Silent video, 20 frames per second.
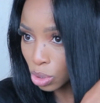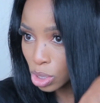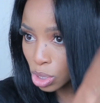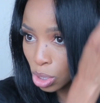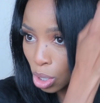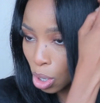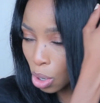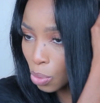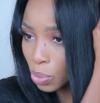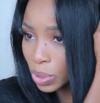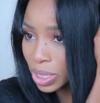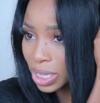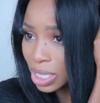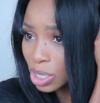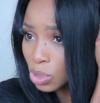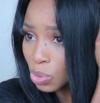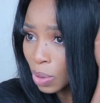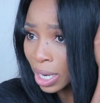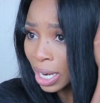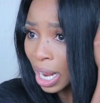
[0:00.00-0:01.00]
So with
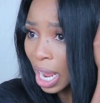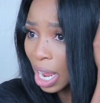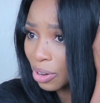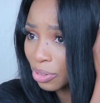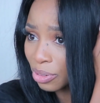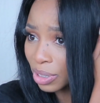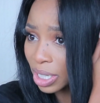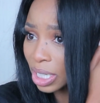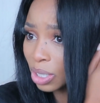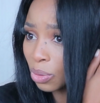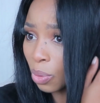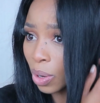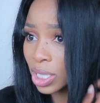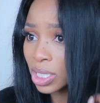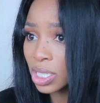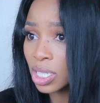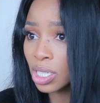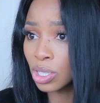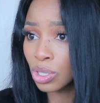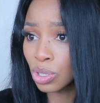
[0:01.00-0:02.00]
this one, I really
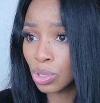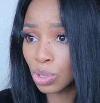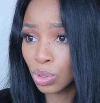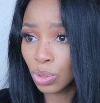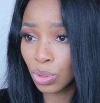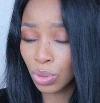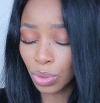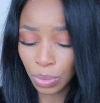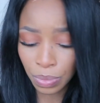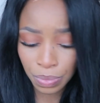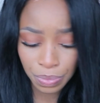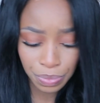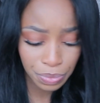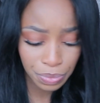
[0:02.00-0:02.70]
wanted to